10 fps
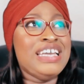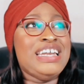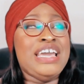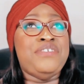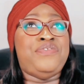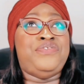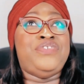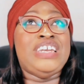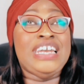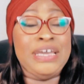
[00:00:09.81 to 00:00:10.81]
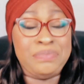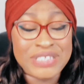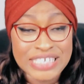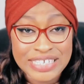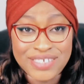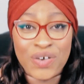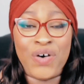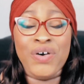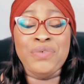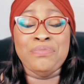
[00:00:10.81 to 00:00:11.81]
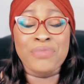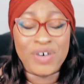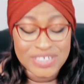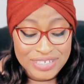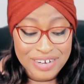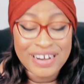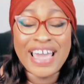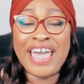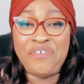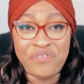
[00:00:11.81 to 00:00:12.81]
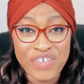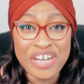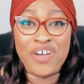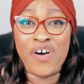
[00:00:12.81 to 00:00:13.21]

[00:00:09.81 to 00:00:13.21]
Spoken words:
they flipped it on mother effing